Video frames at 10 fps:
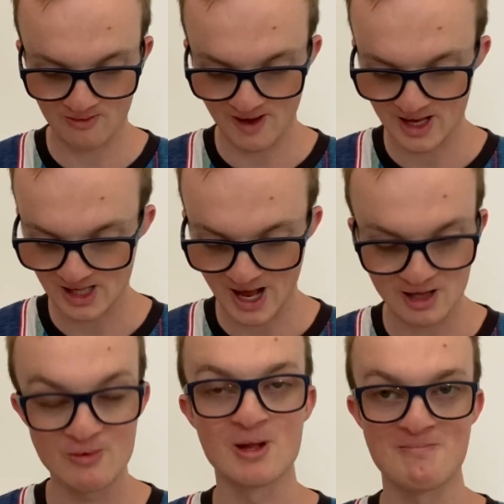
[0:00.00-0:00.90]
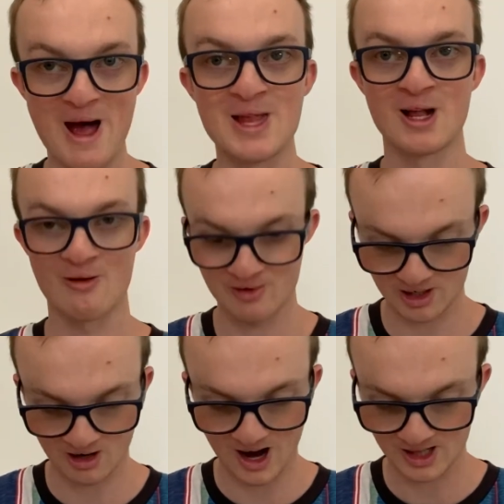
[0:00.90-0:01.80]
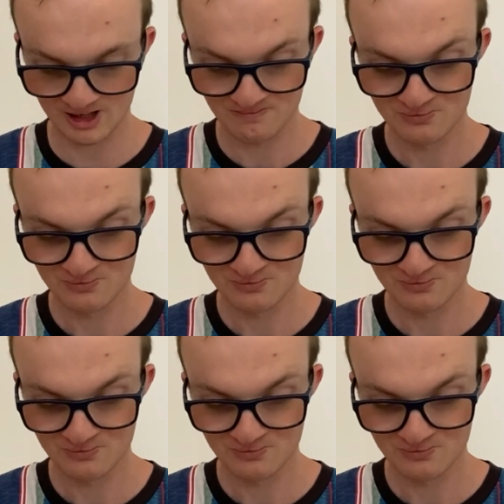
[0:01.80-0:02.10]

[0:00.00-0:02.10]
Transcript: for Easter, and it was amazing. I really liked it.